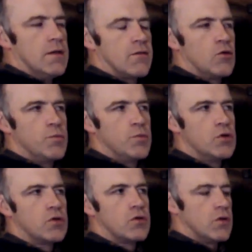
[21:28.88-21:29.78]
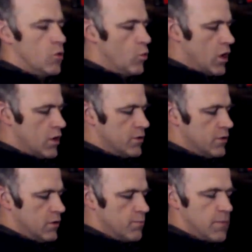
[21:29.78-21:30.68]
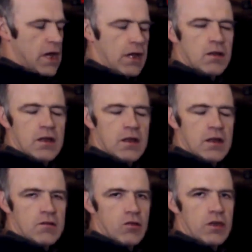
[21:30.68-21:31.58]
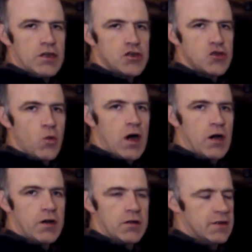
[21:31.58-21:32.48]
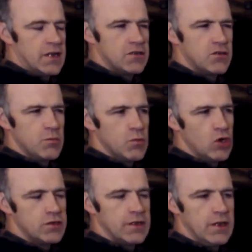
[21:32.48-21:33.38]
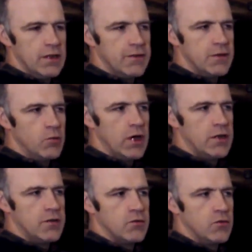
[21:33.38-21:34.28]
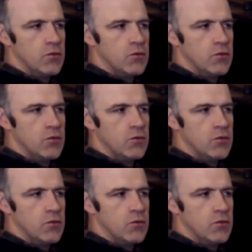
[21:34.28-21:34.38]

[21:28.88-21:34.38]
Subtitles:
put one magnet on each wire. That's the most easy way to do.